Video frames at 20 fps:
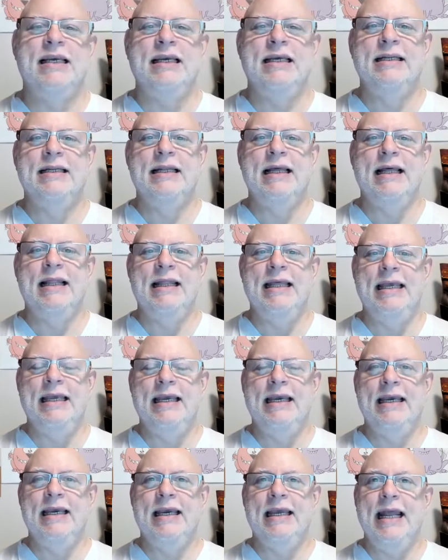in
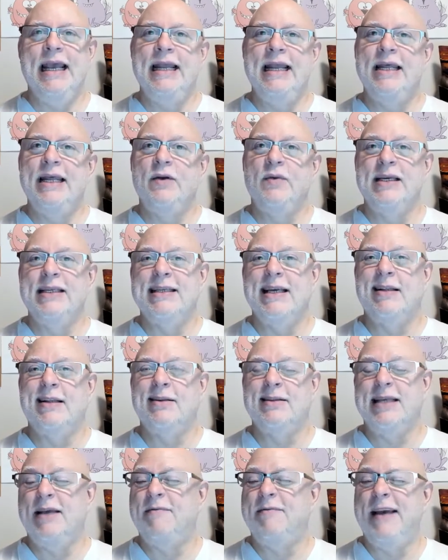the Canadian
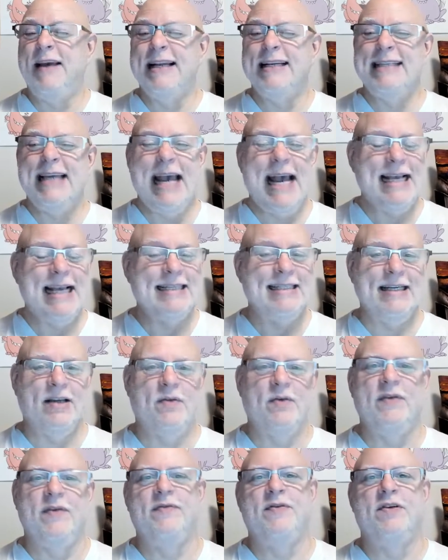Resellers and Fantastic
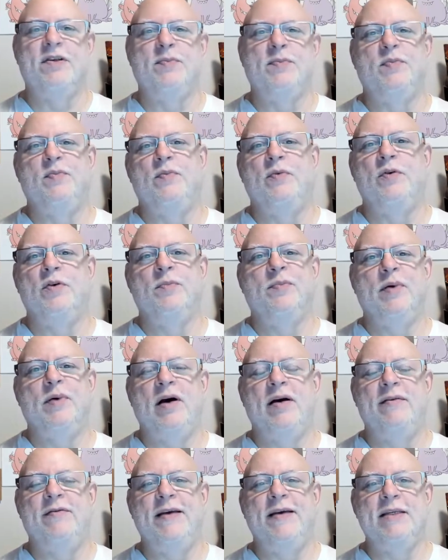Thrifters group
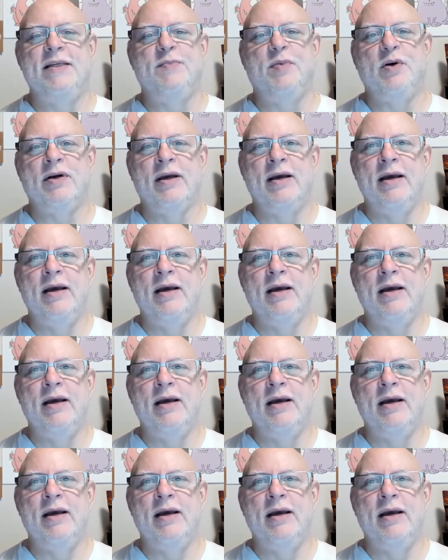on Facebook